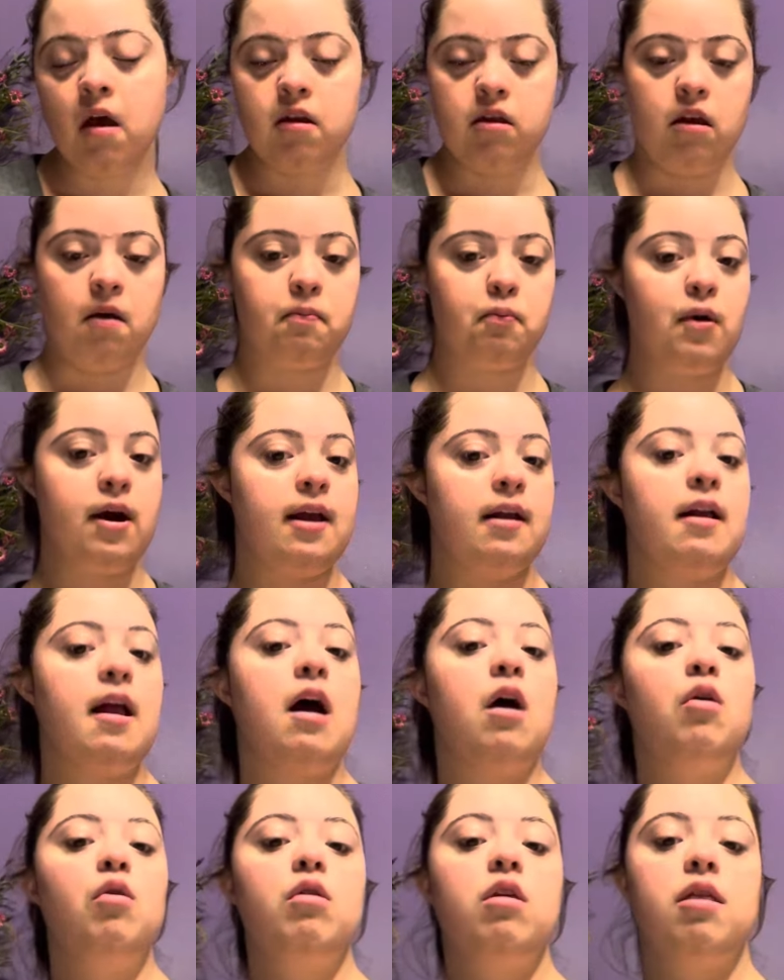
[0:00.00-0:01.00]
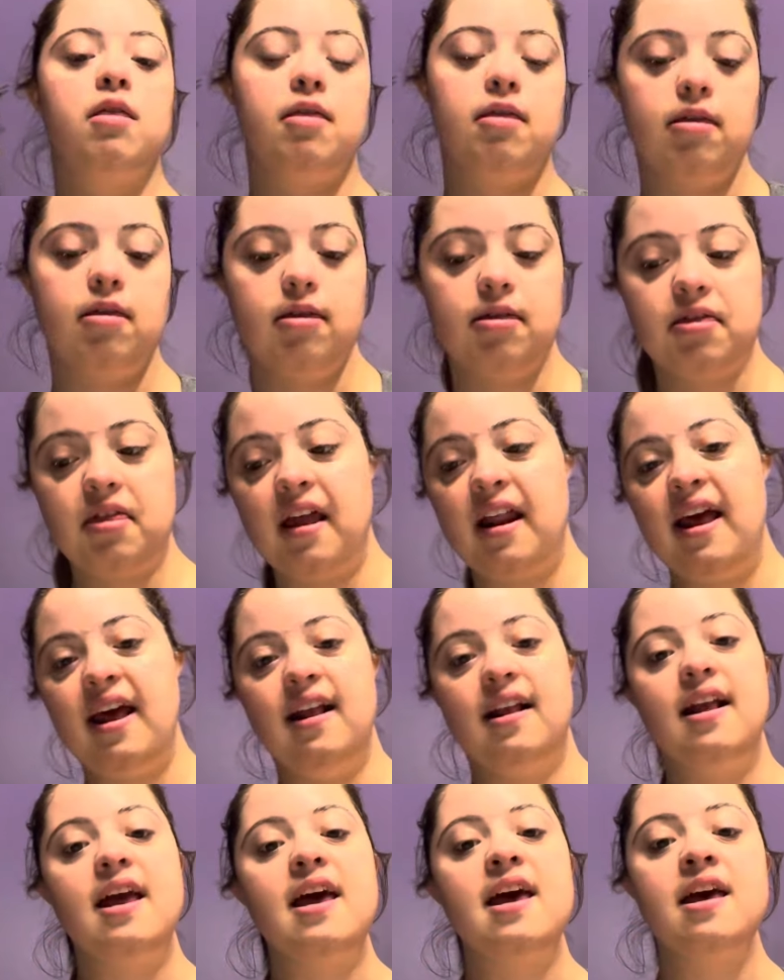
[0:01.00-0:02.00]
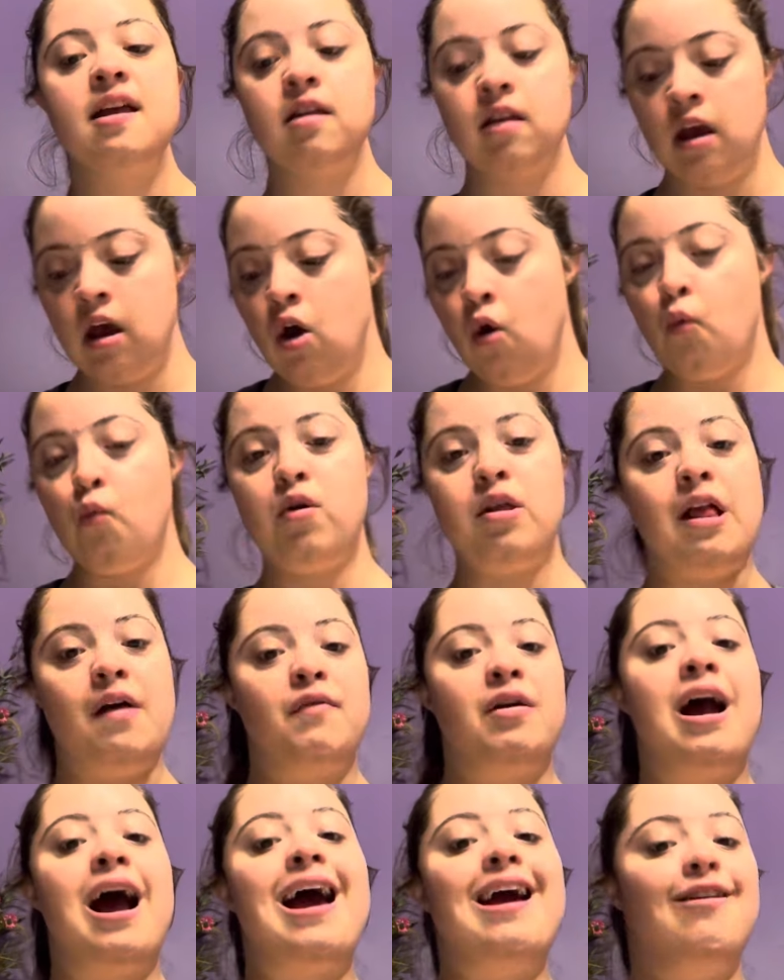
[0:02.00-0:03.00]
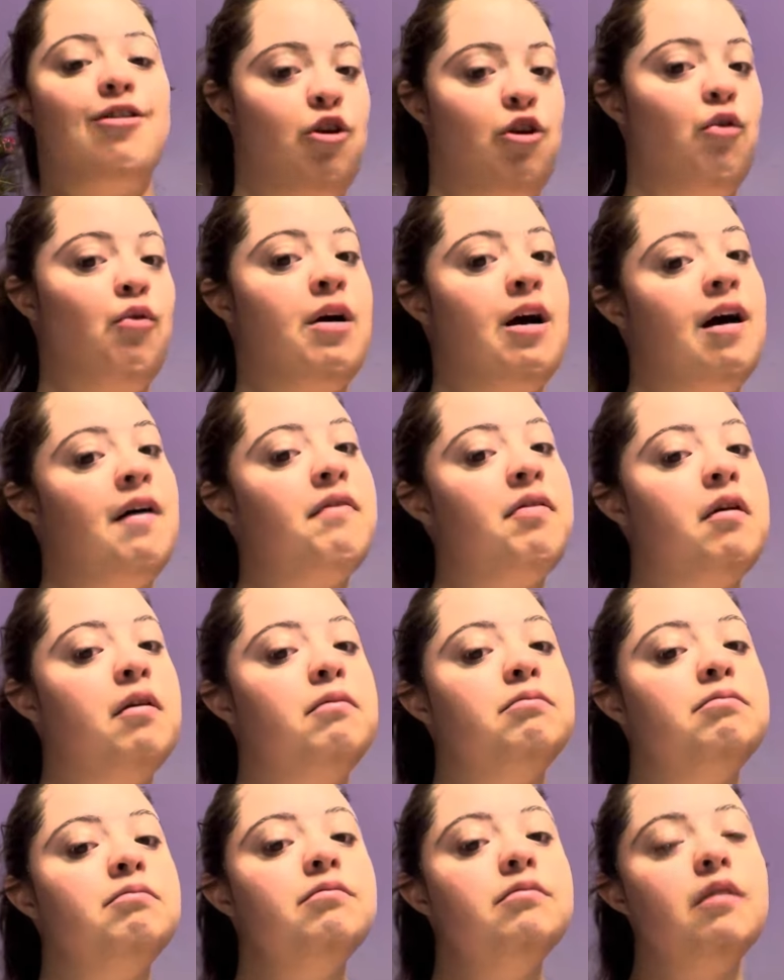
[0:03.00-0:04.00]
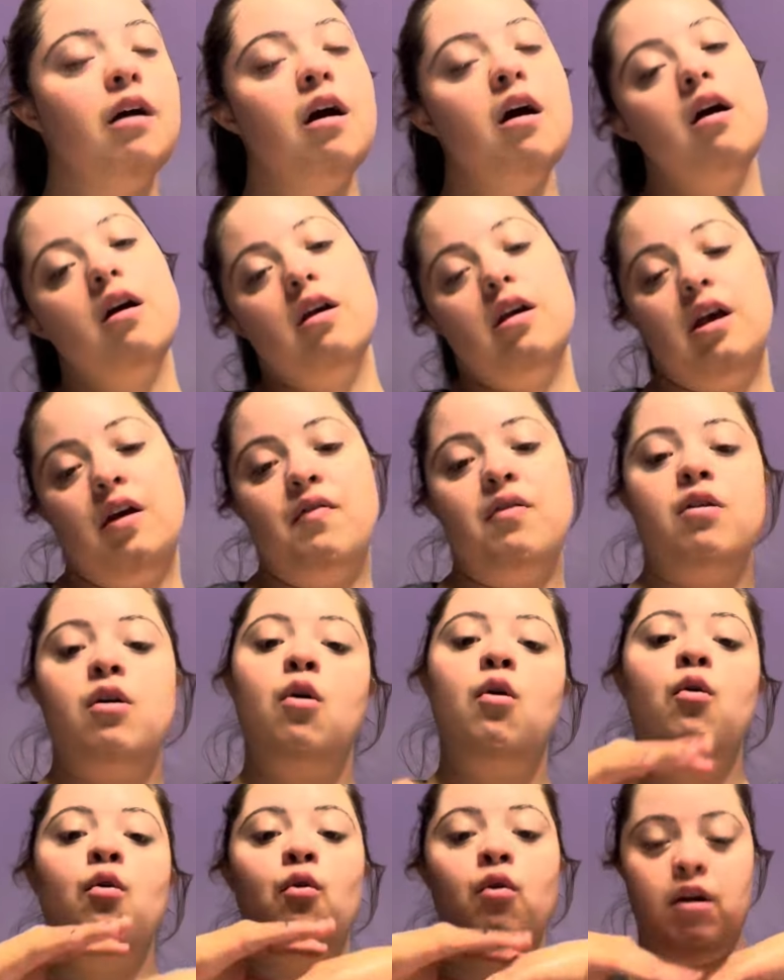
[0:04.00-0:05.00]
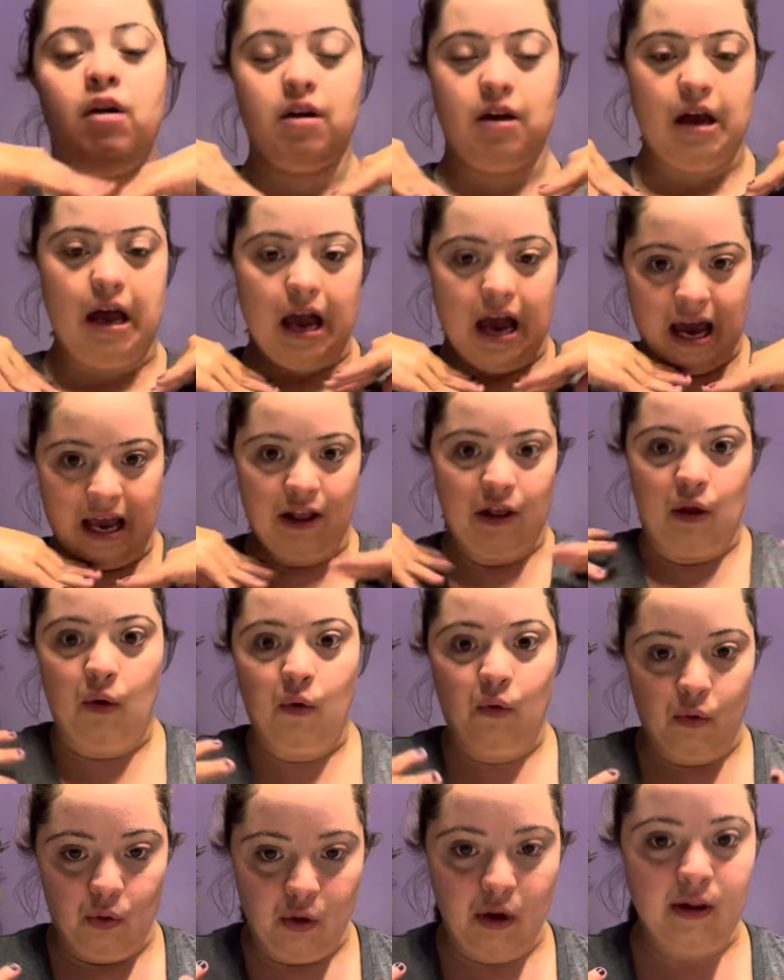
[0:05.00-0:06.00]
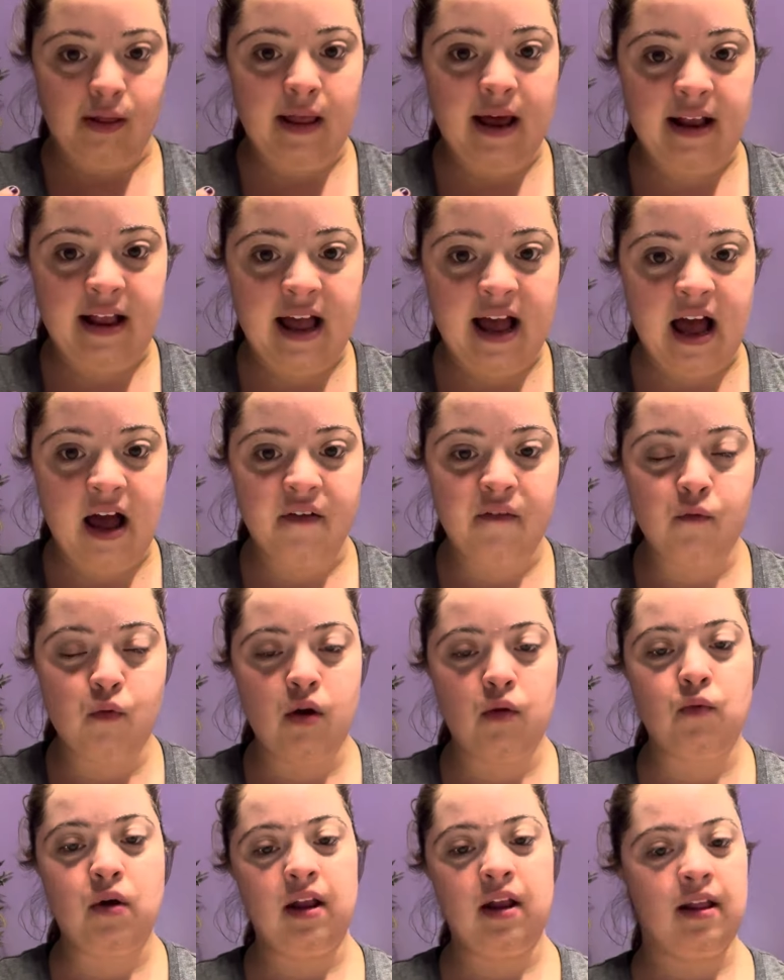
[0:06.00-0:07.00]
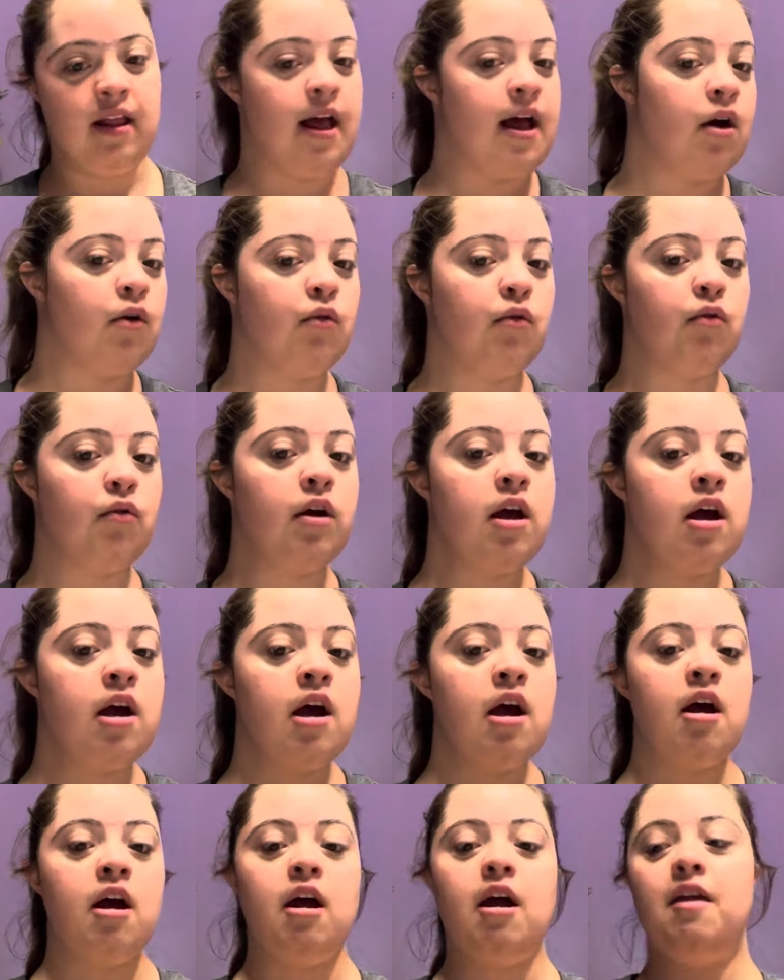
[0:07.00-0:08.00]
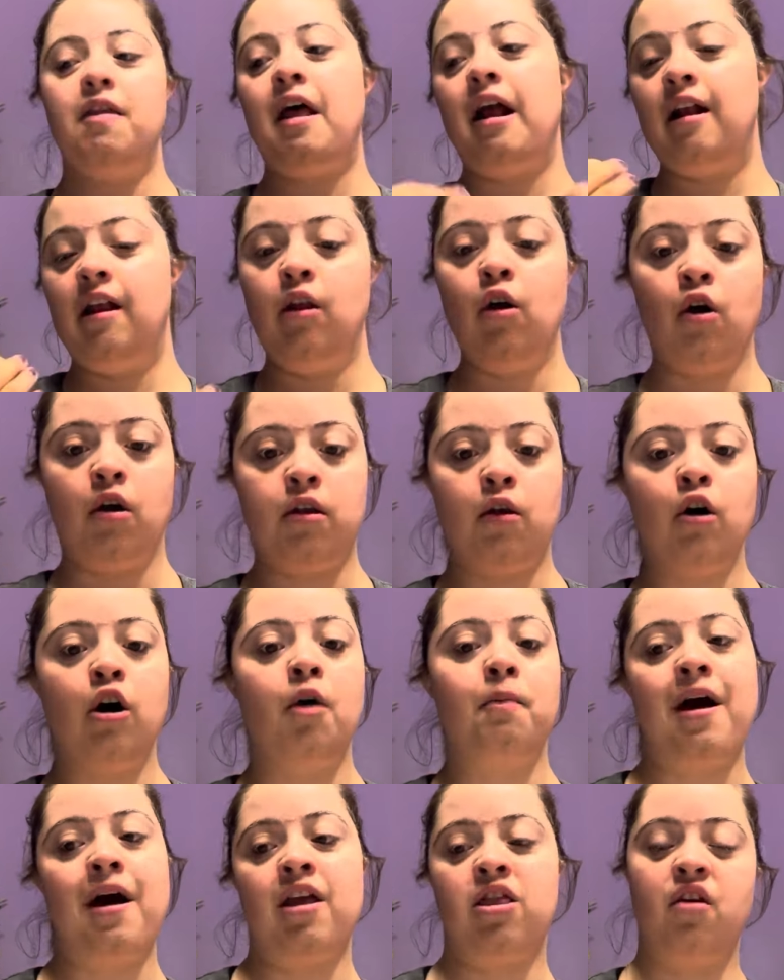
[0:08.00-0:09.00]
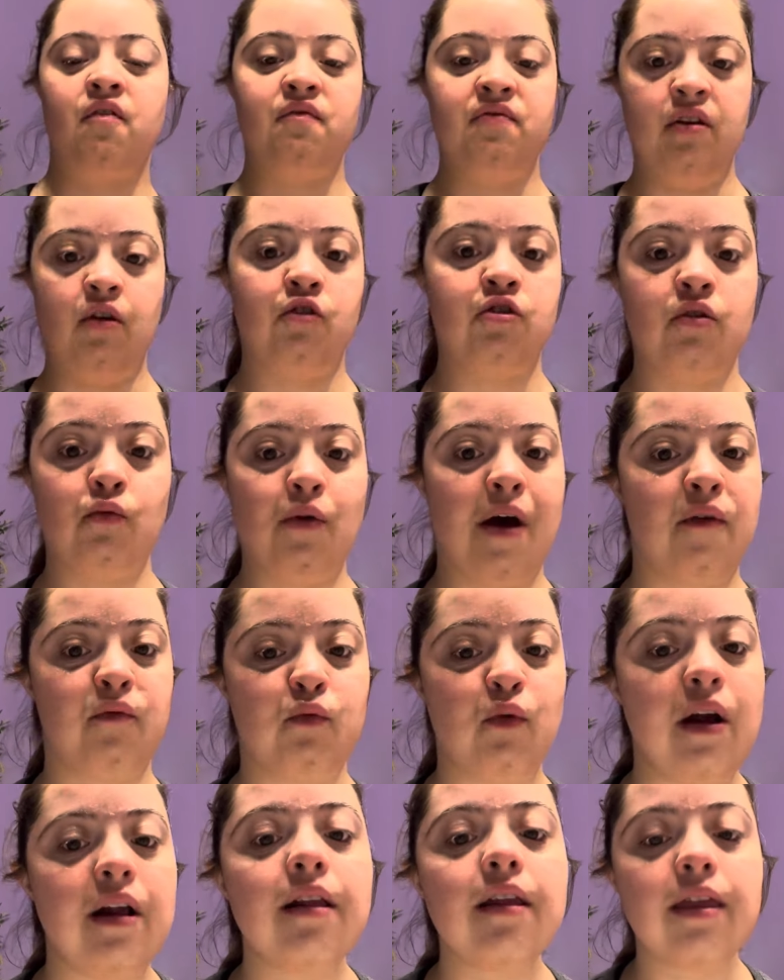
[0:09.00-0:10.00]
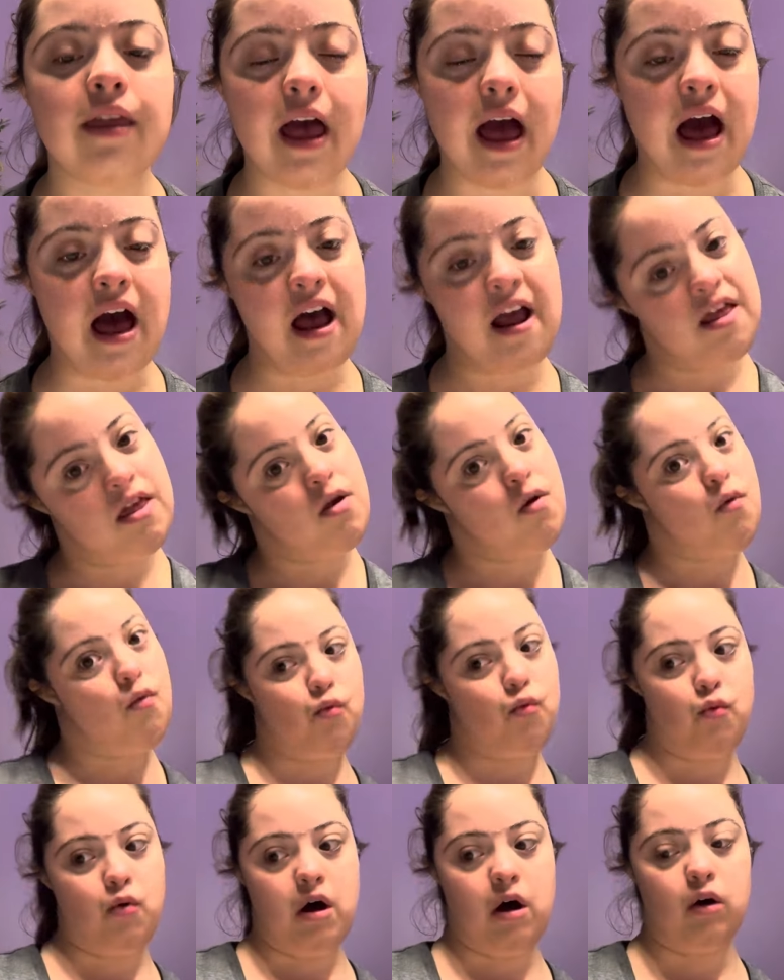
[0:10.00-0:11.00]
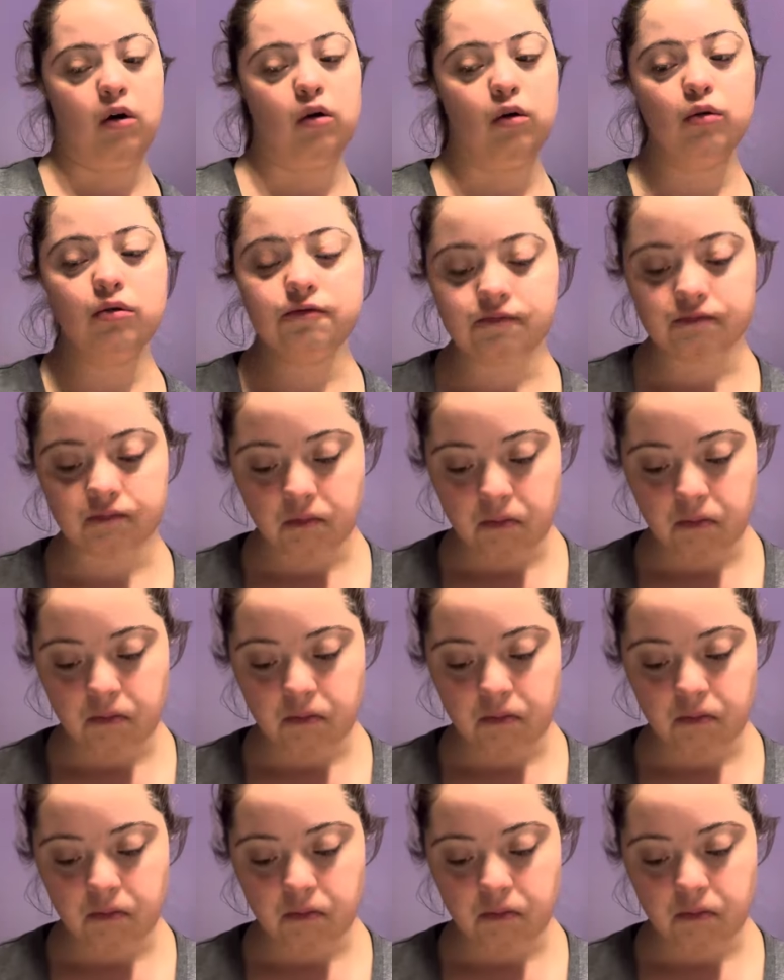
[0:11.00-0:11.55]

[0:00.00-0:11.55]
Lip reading: breakouts that I get whenever I do have them. Even though I don't look like I have one right now, that can also help as a future reference as well.